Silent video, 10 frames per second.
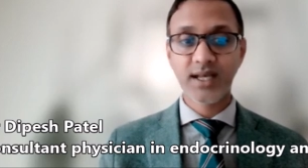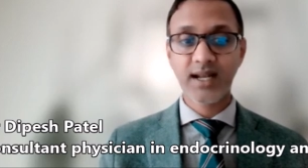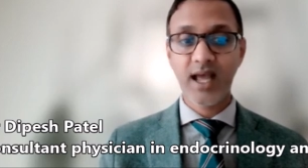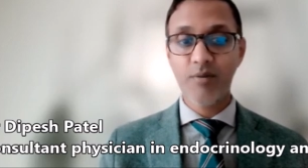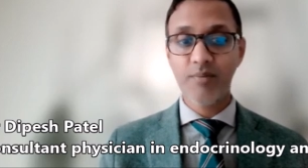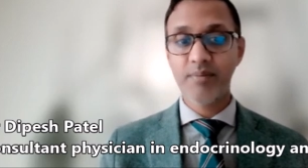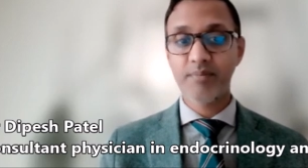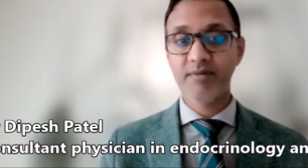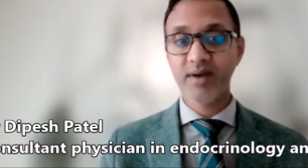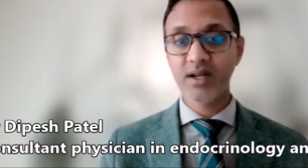that can help
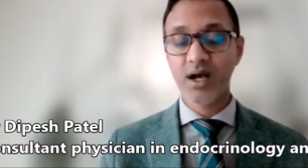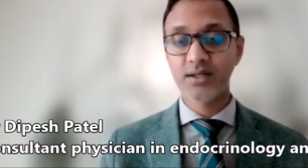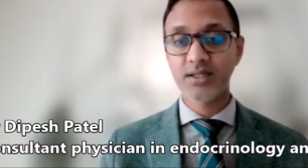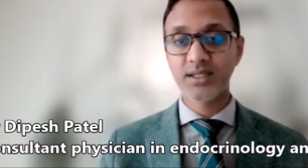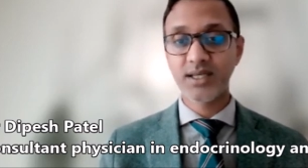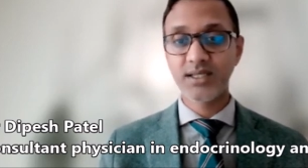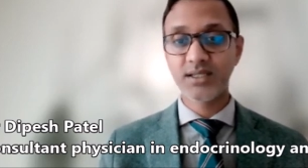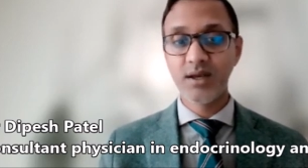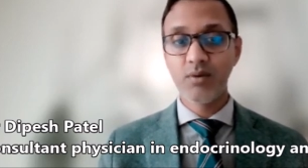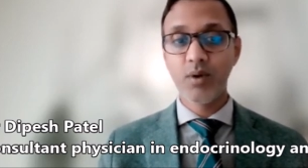prevent heart
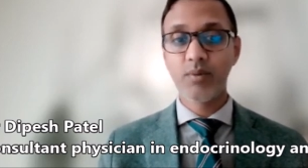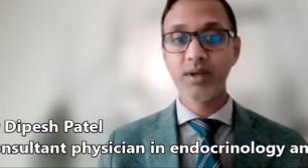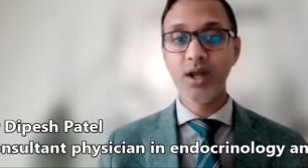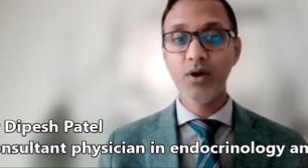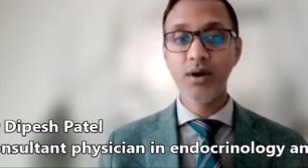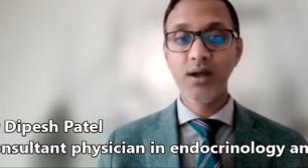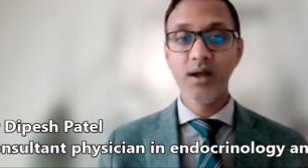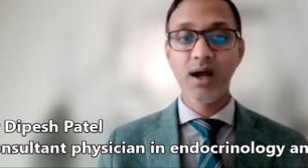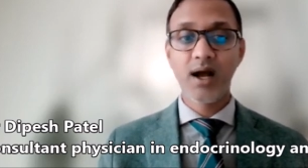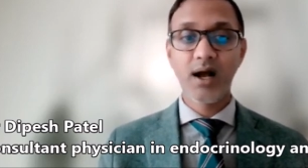disease? Well, we know
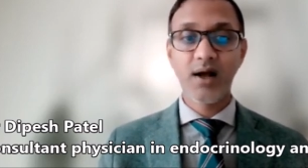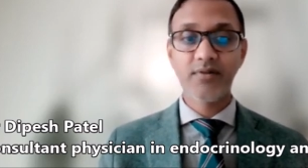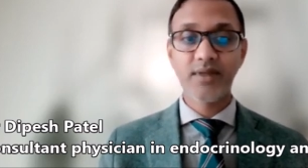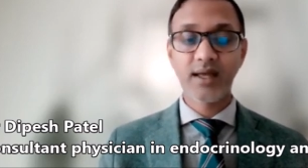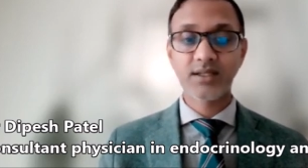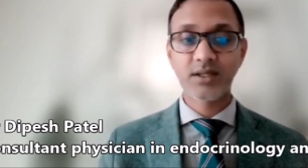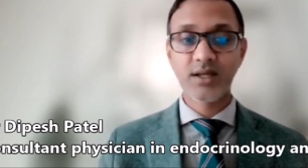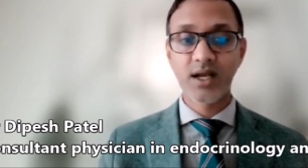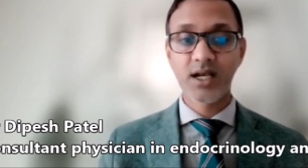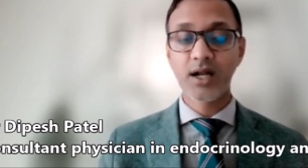uh, that
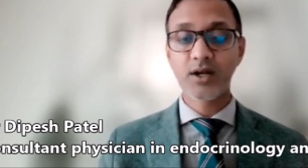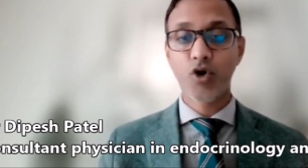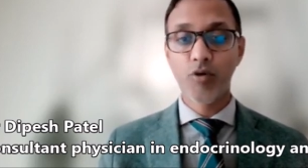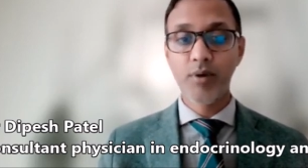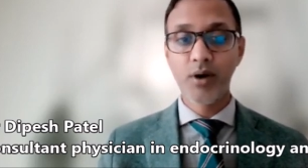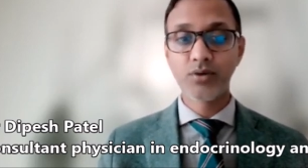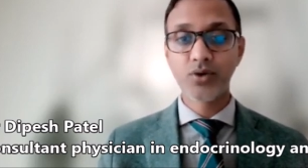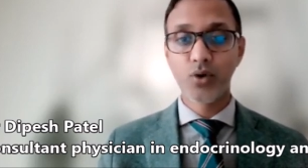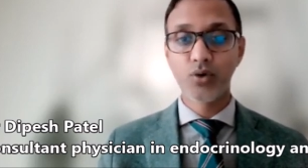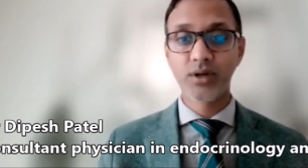a gut hormone
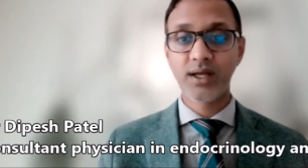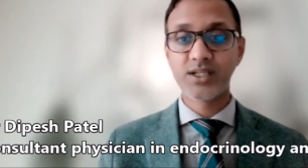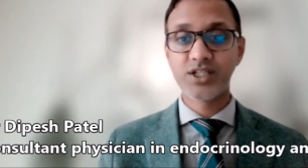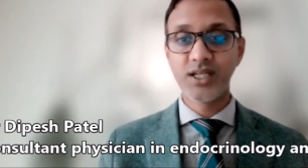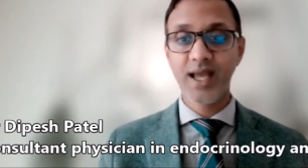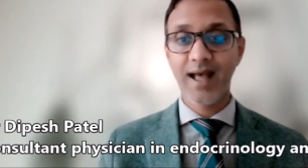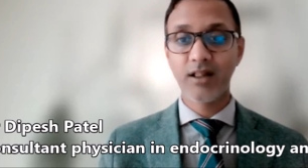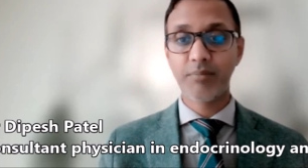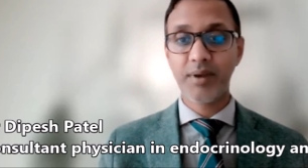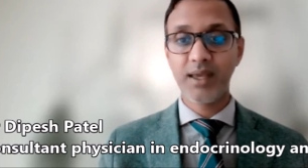called
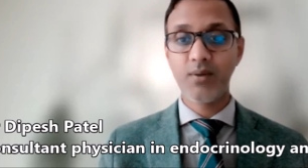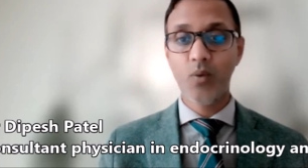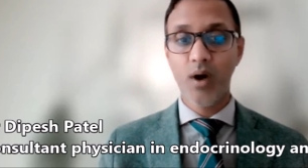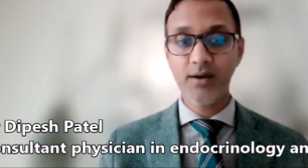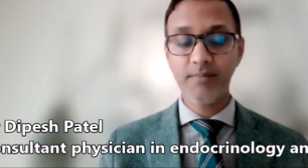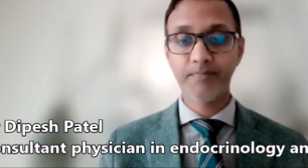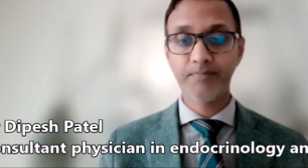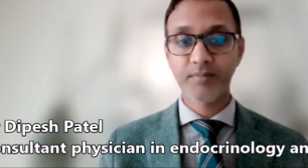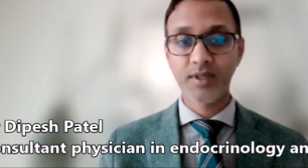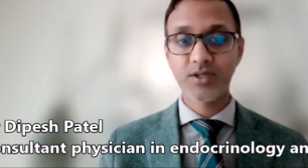GLP 1,
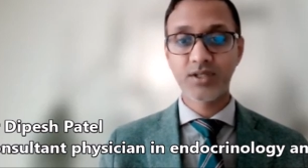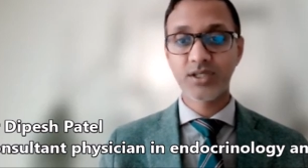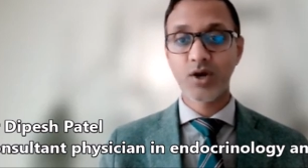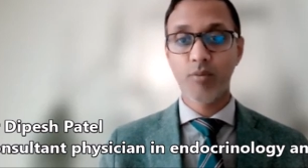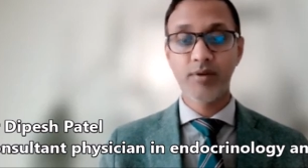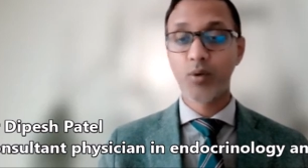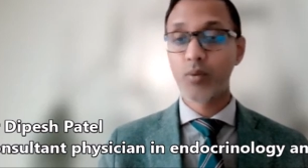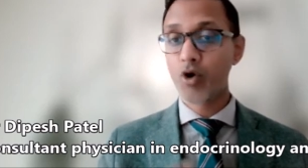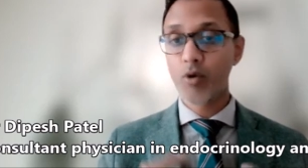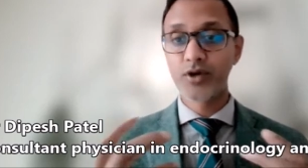so this is a hormone that
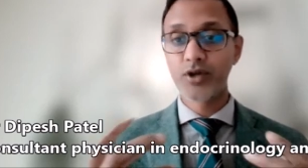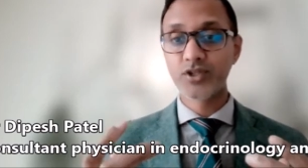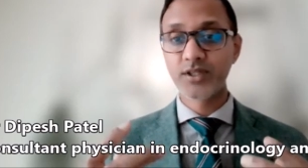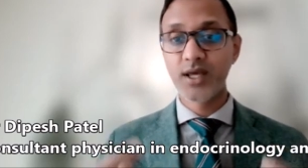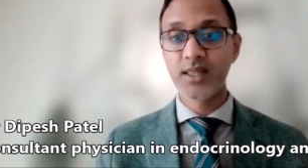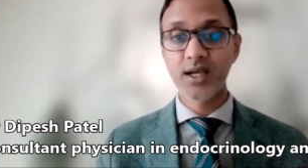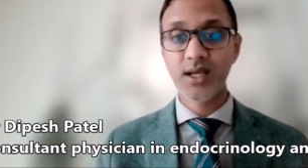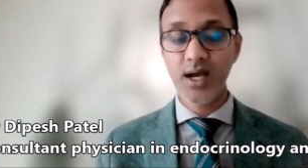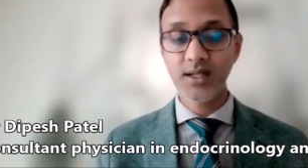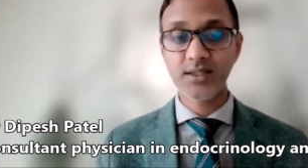we all produce in, in the
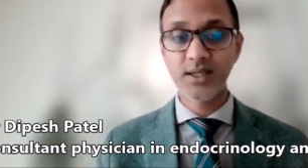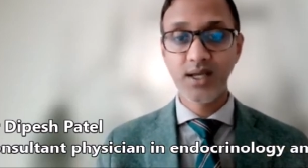gut,